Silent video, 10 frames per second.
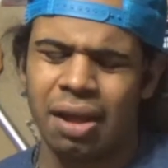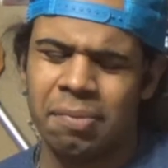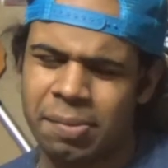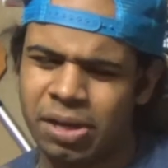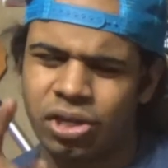
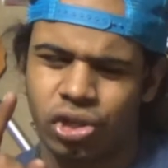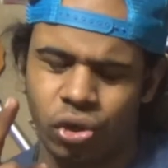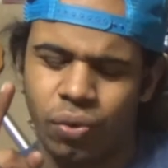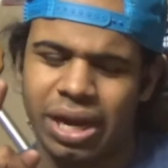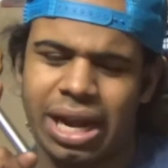maybe
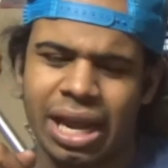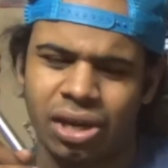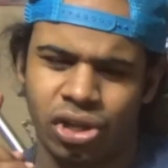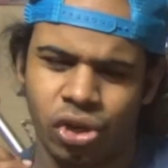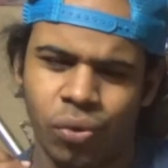Dewey
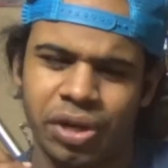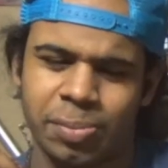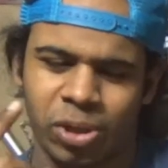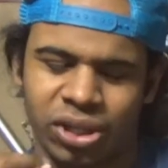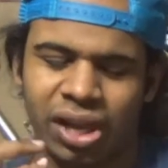and
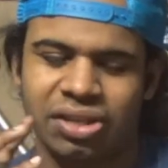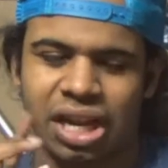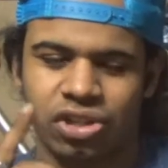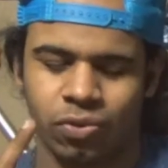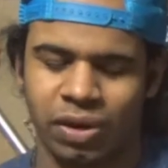Huey's personalities
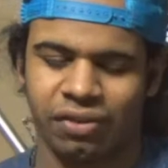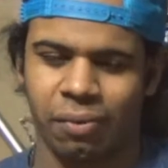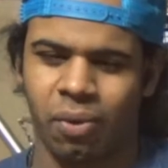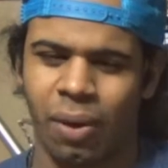got switched from